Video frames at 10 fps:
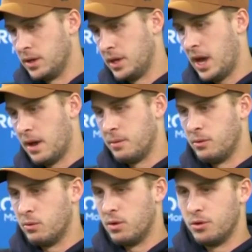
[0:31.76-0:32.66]
Yeah, I mean,
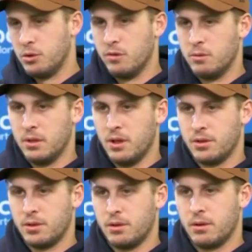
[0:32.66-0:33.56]
we won two of them and
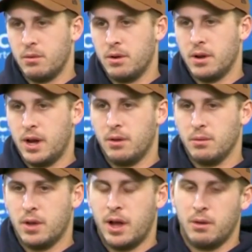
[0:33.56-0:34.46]
lost the third one. I
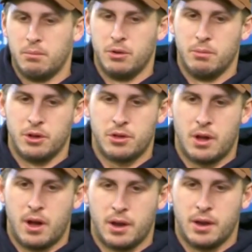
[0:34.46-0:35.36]
don't put much
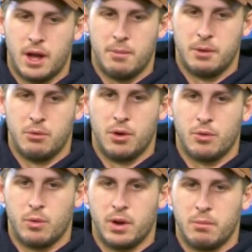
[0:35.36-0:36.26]
stock into how many points
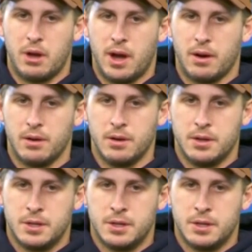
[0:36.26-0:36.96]
we're winning by or